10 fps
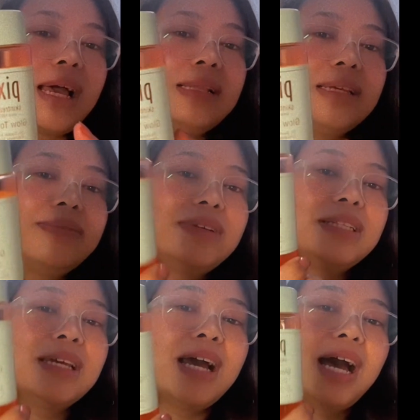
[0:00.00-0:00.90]
I'll give it
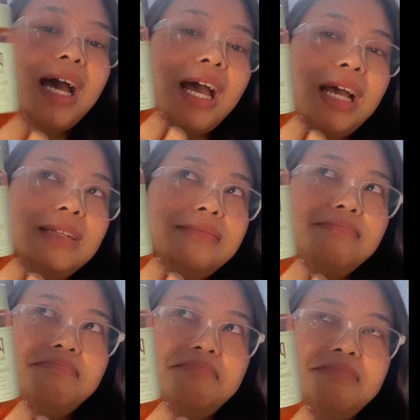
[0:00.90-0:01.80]

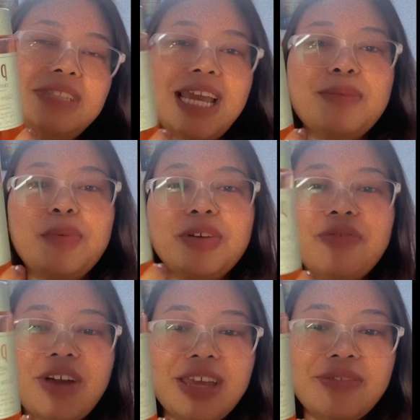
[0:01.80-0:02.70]

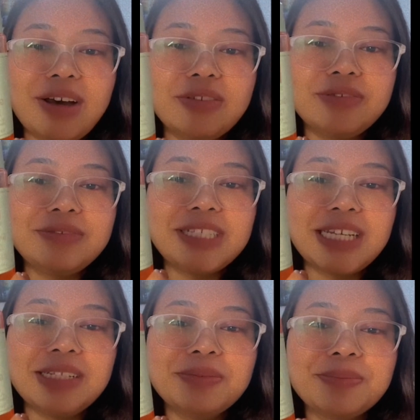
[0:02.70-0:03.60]
9.5 out of 10.